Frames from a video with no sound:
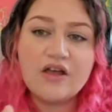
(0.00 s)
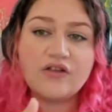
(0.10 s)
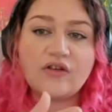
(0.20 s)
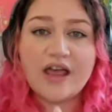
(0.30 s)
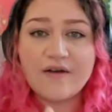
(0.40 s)

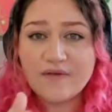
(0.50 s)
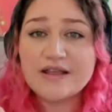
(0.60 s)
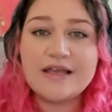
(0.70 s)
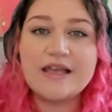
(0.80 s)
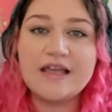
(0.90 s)
So
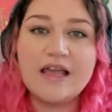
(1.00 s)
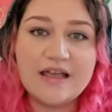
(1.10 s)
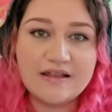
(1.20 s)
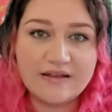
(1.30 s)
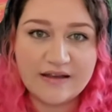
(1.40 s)
everything
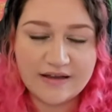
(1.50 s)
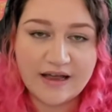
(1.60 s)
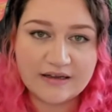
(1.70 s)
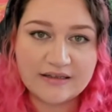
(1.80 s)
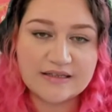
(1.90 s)
is
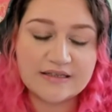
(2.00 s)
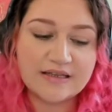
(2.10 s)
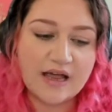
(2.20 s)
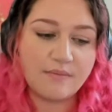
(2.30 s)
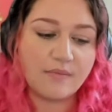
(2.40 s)
exactly the
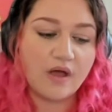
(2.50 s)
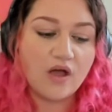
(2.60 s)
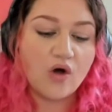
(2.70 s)
same